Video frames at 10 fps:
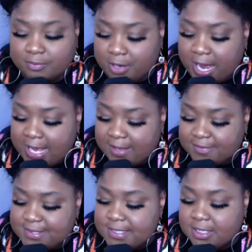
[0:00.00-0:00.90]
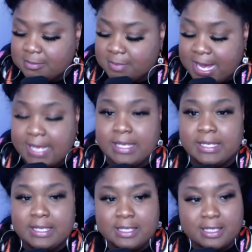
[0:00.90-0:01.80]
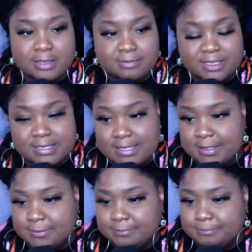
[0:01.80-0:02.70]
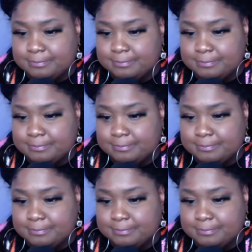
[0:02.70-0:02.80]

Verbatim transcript: For I have sent my enmity,